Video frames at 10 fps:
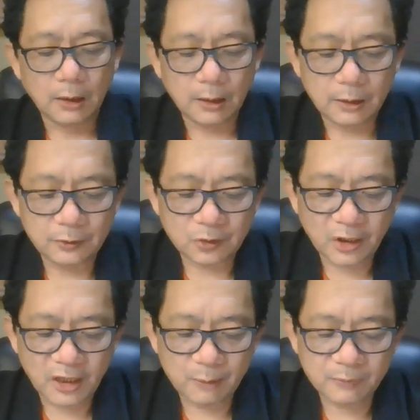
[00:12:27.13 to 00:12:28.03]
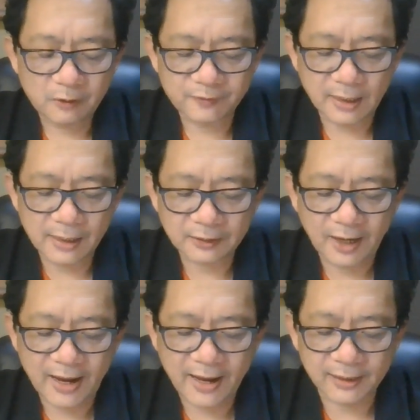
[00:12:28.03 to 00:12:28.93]
In terms of
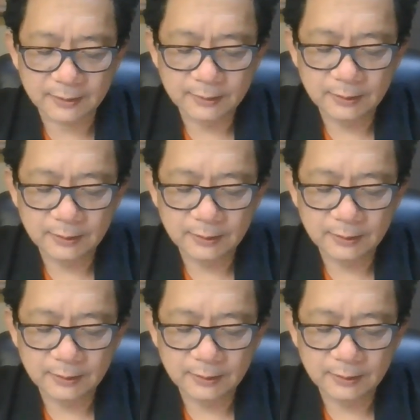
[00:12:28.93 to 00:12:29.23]
context,